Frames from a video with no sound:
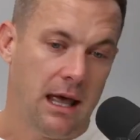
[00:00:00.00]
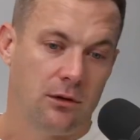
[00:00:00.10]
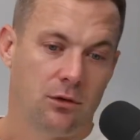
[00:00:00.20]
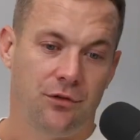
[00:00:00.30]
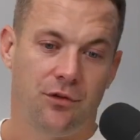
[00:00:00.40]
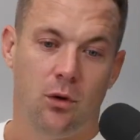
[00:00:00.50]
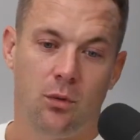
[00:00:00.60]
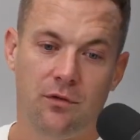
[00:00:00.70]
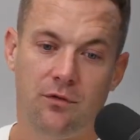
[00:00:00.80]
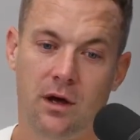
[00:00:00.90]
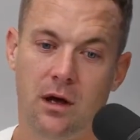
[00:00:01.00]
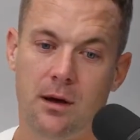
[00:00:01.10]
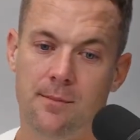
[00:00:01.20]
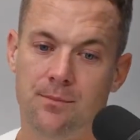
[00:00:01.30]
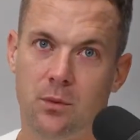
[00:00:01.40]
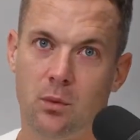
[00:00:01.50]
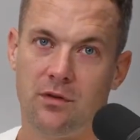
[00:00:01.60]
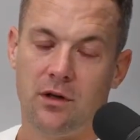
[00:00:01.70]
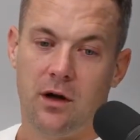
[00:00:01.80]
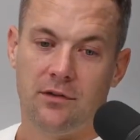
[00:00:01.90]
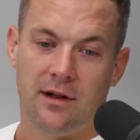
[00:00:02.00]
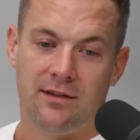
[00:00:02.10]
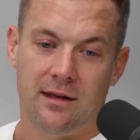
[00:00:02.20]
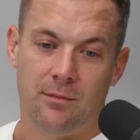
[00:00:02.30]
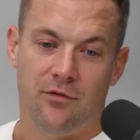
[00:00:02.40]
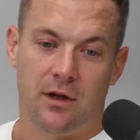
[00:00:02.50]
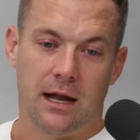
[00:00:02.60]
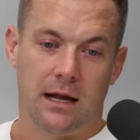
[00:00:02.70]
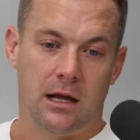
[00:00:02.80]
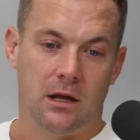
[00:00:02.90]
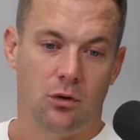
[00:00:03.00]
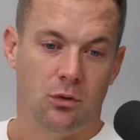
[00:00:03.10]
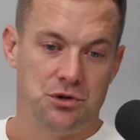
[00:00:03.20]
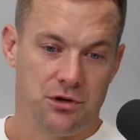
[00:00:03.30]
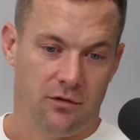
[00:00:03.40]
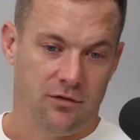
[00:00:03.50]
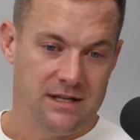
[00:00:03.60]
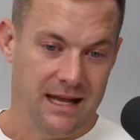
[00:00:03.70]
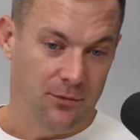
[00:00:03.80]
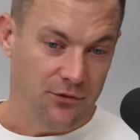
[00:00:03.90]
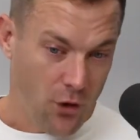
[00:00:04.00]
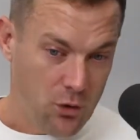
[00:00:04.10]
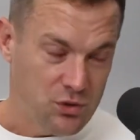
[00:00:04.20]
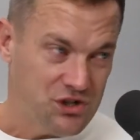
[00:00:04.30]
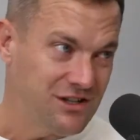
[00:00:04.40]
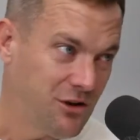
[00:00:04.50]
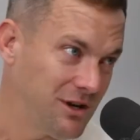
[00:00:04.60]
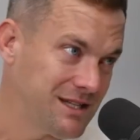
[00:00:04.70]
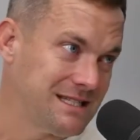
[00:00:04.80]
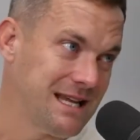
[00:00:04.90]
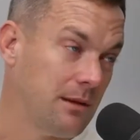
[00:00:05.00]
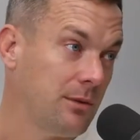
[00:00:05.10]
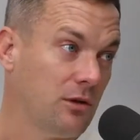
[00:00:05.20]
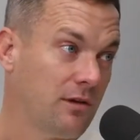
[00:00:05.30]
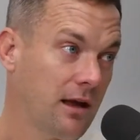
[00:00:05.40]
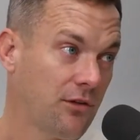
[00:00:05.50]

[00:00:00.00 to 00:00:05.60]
And also with one of the guys in our team figured out a cool trick for Teams Phone, which I don't understand, but you'll take